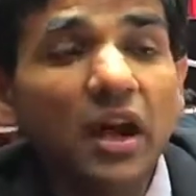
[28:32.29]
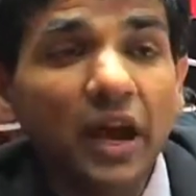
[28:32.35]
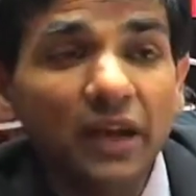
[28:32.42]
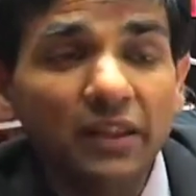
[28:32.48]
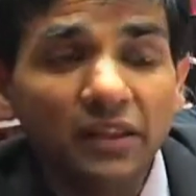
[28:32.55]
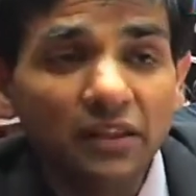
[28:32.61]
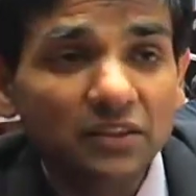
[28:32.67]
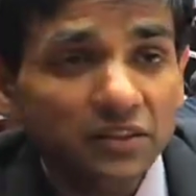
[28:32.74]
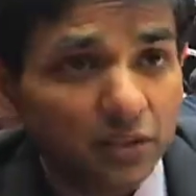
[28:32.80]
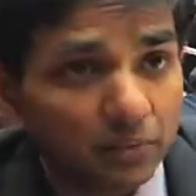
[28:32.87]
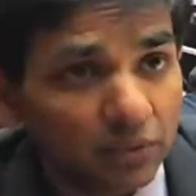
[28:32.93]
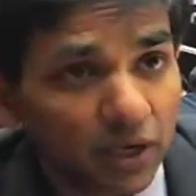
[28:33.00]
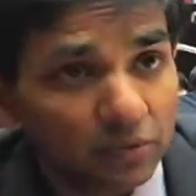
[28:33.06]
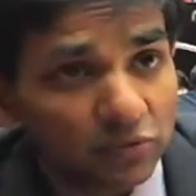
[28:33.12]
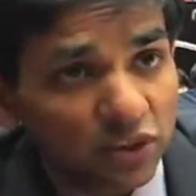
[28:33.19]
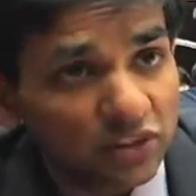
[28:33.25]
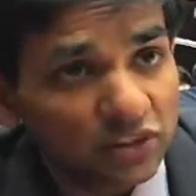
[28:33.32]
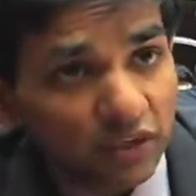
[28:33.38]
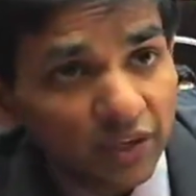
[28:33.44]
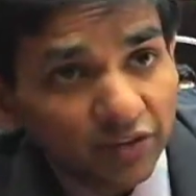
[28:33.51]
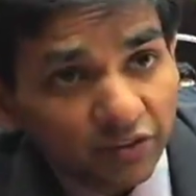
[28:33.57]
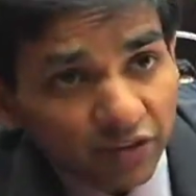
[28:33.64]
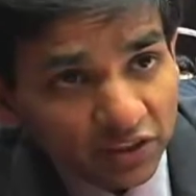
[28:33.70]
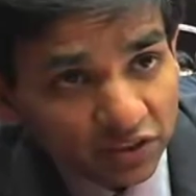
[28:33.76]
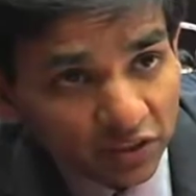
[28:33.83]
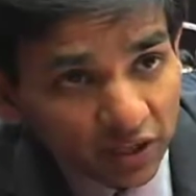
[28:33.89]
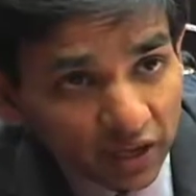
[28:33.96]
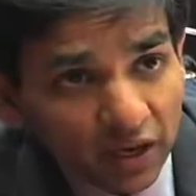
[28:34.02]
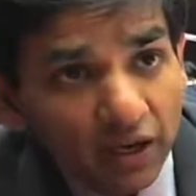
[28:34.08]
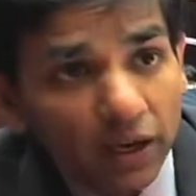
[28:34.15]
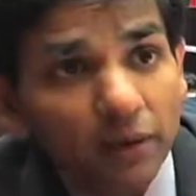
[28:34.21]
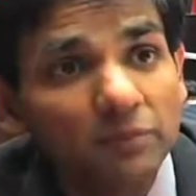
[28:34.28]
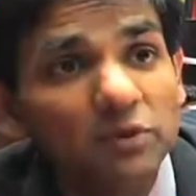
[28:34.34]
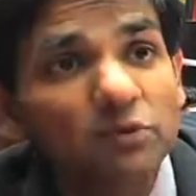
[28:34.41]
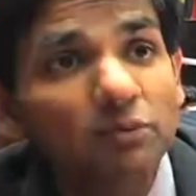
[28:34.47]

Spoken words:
And then sometimes this unrest comes